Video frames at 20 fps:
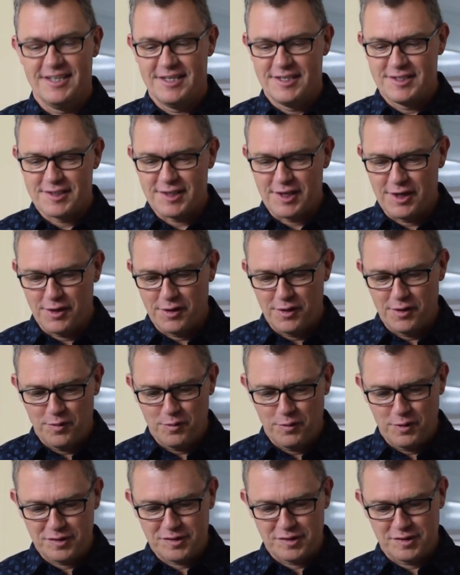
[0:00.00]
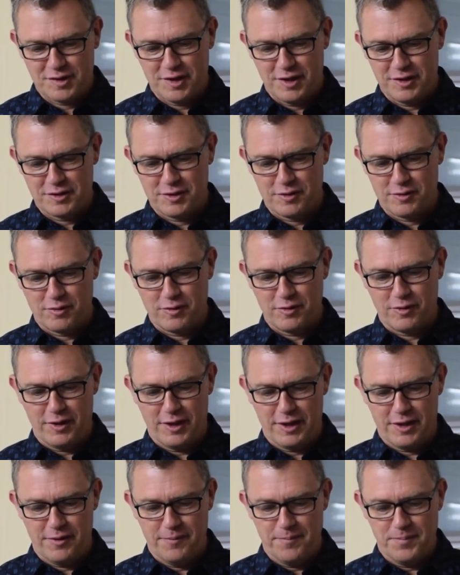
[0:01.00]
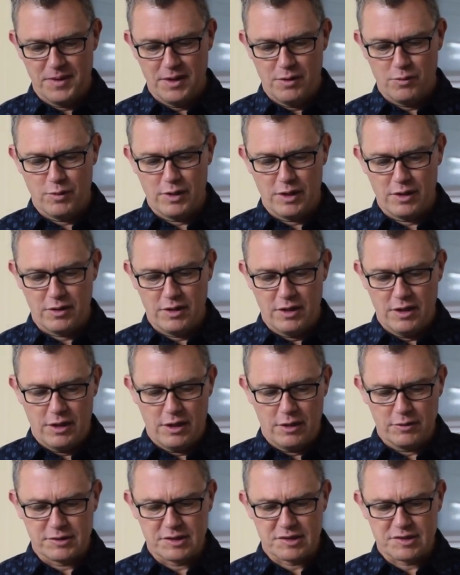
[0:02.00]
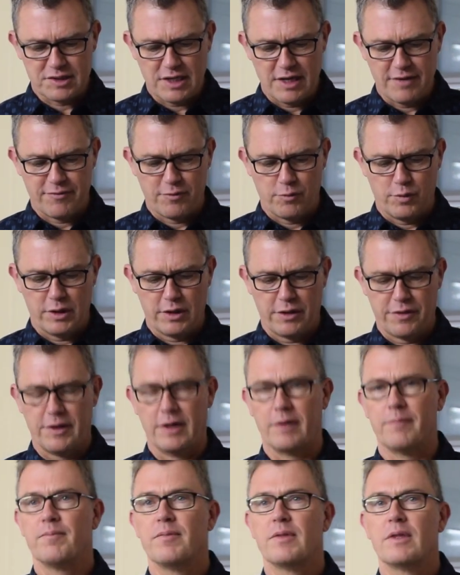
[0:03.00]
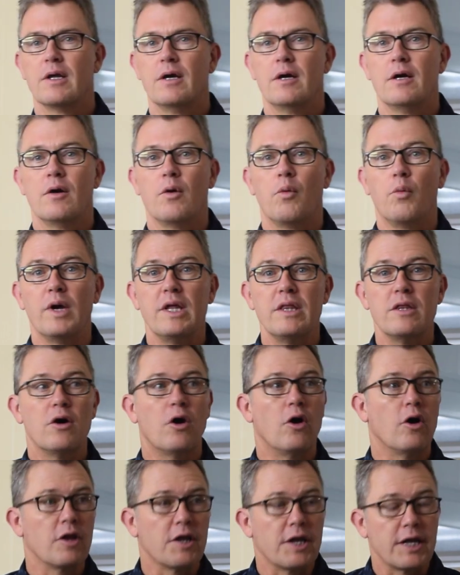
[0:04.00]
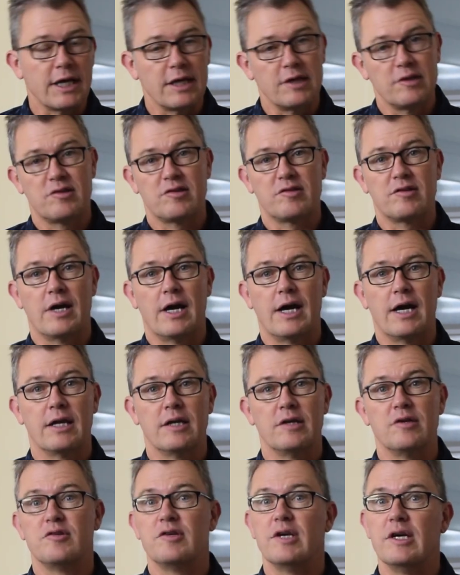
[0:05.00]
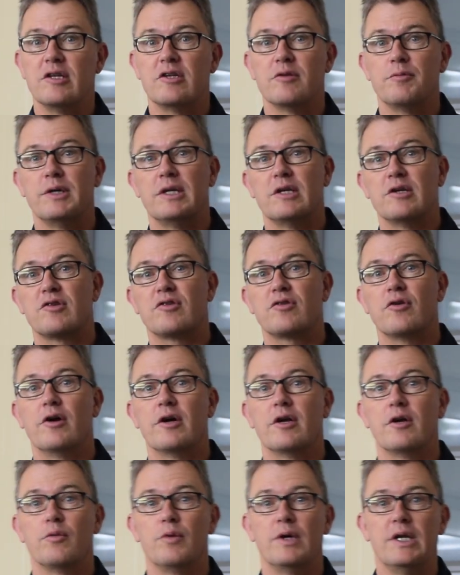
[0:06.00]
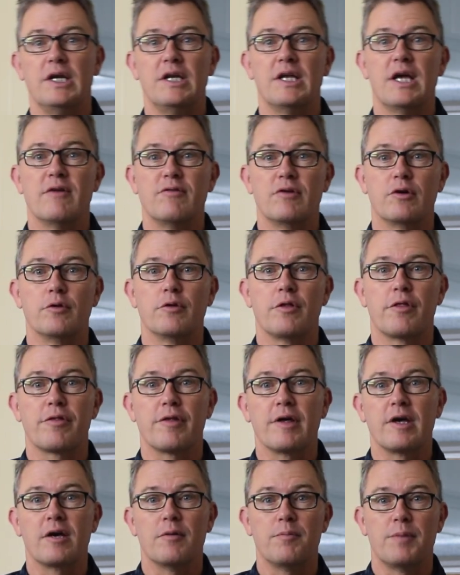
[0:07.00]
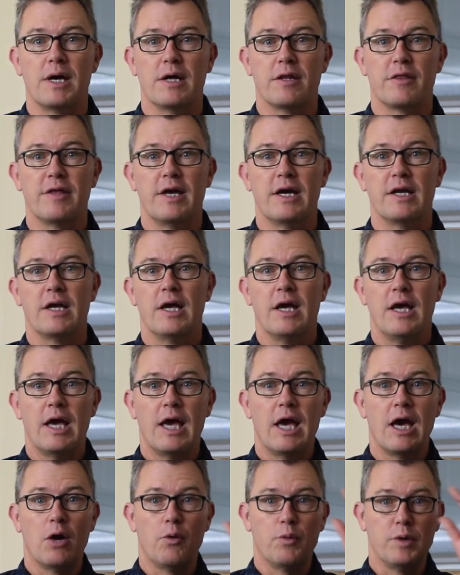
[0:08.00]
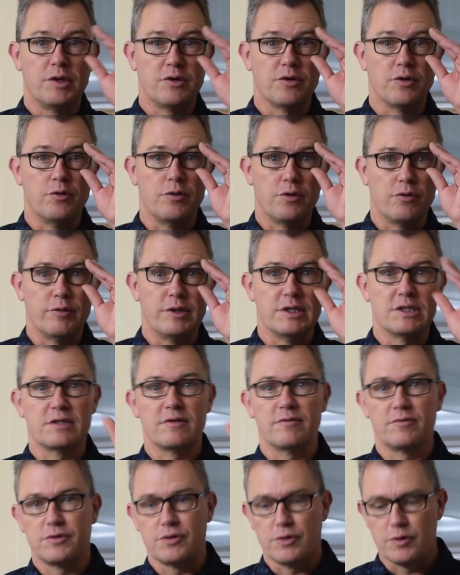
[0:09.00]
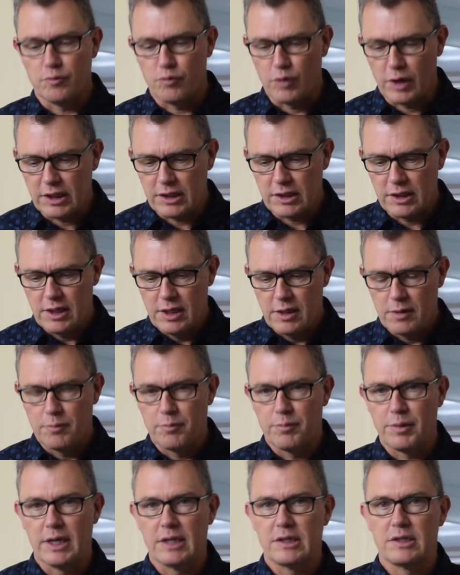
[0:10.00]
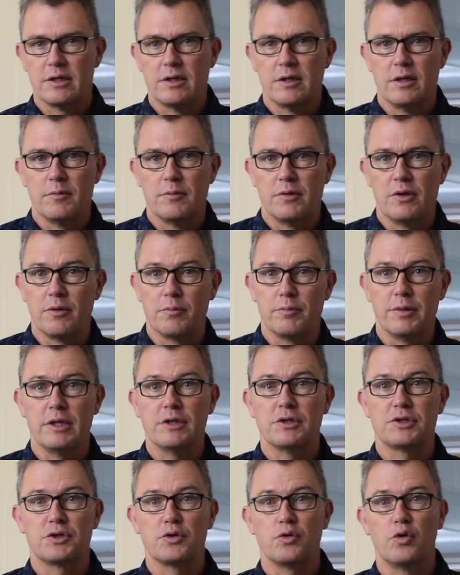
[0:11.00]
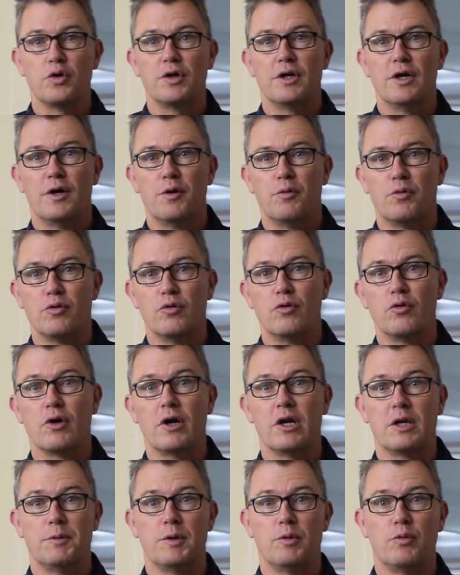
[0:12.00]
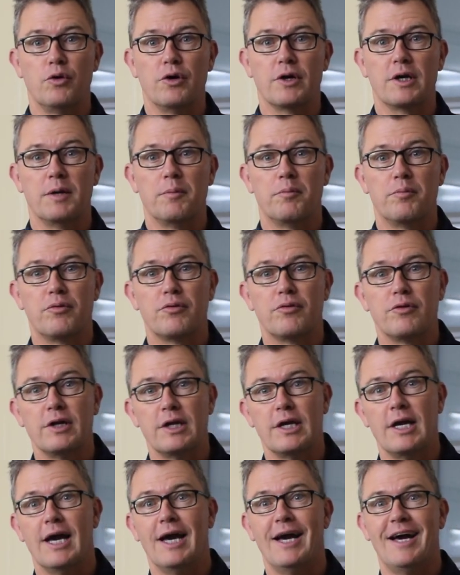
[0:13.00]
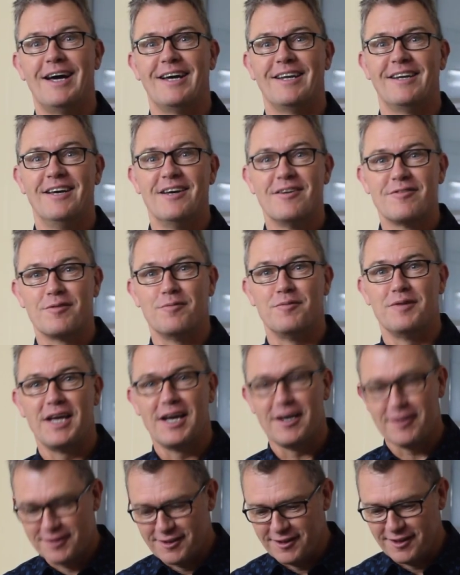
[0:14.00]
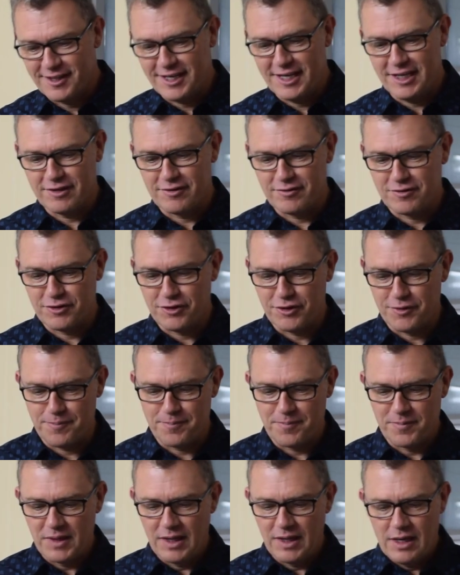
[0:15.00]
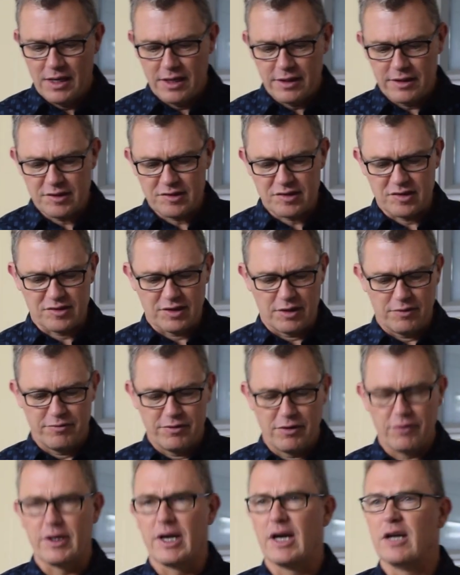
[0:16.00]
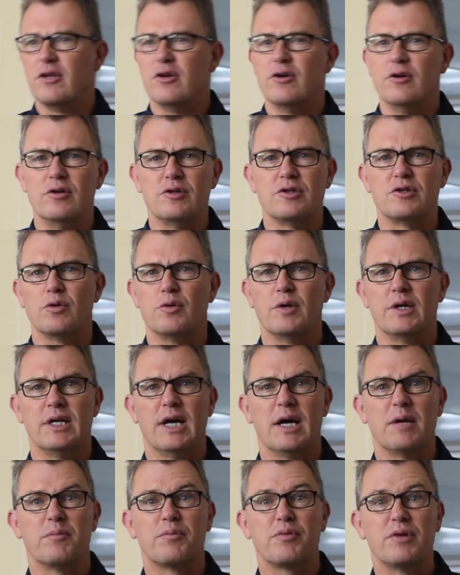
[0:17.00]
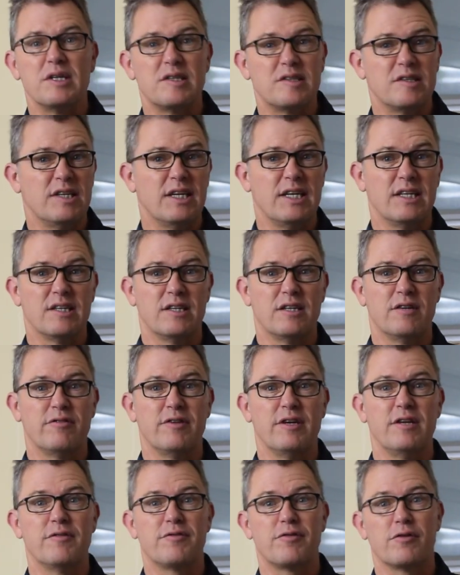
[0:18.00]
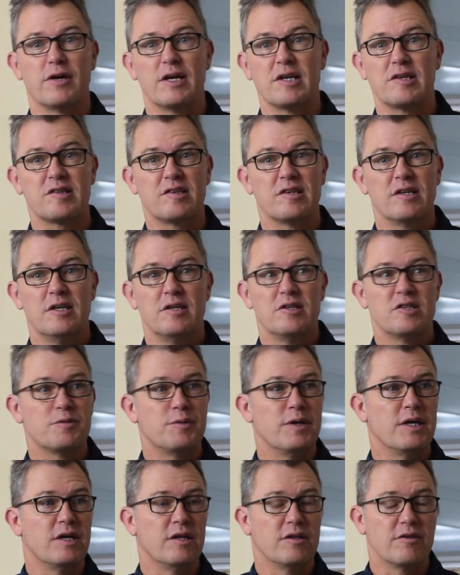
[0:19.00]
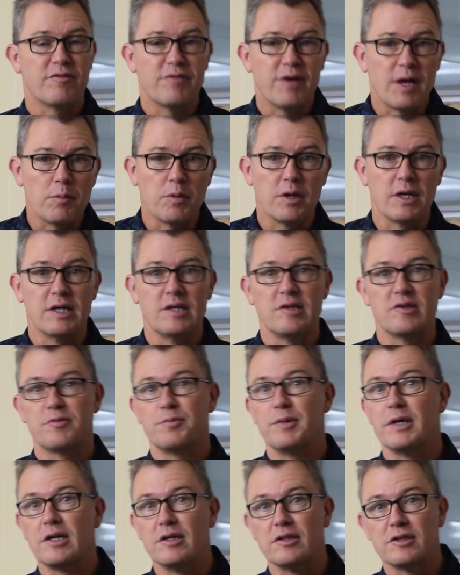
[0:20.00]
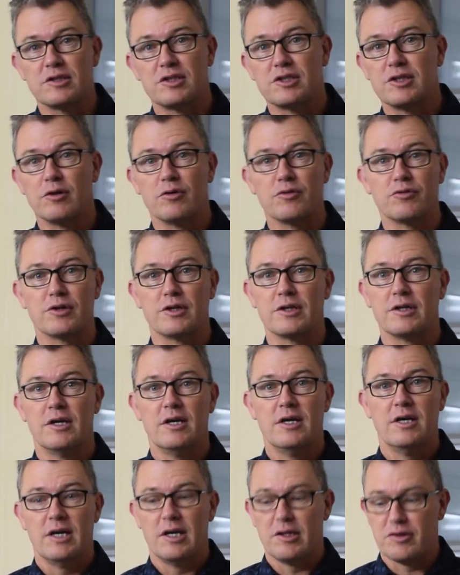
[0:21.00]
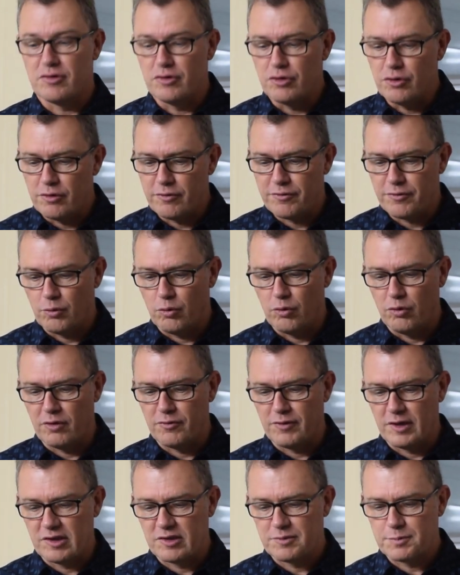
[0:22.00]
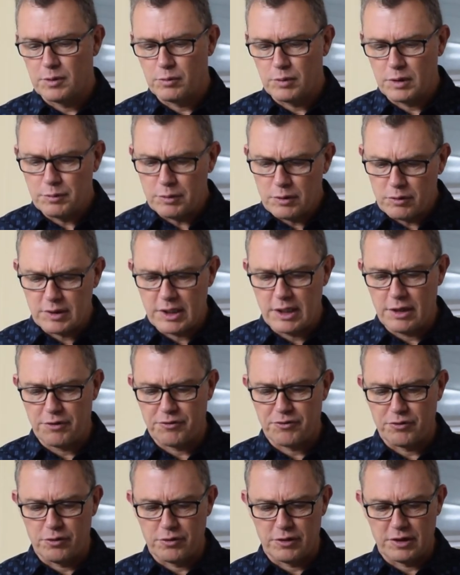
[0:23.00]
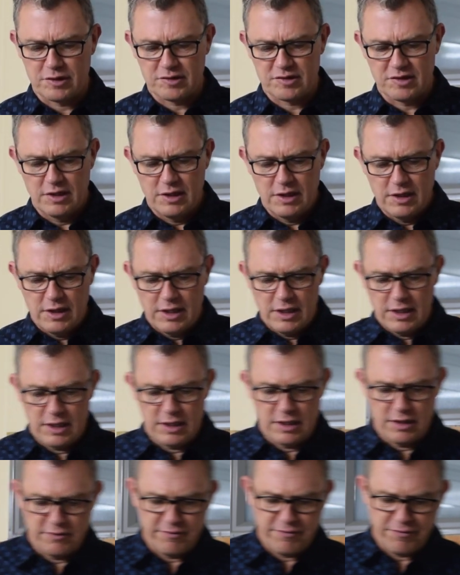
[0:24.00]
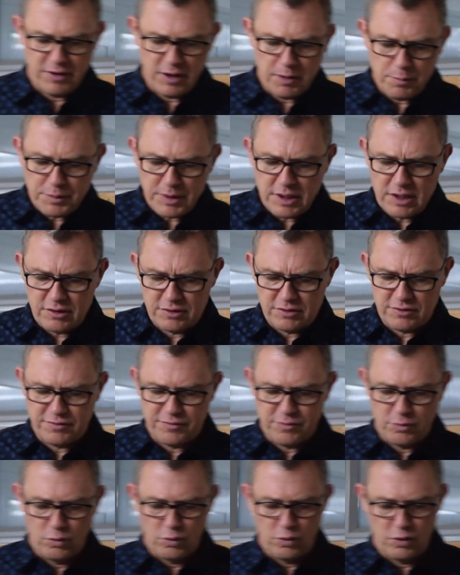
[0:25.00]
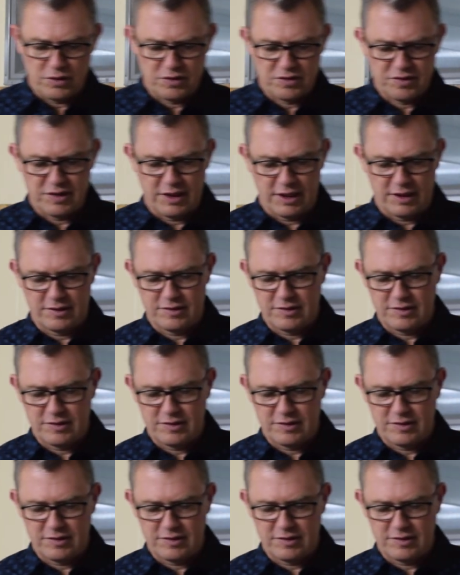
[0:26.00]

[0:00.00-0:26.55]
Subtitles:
So, what's it going to look like? Well, I'll just say for one thing, when the holidays start is yet to be decided. We need to have a good think about that, how we do the rest of term one. But you can be assured we're all going to be working pretty hard from now till the end of term. This is a very unusual and unprecedented event for us, speaking to families, speaking to children. It's new for all of us, but we will get through this. In Philippians 4:6,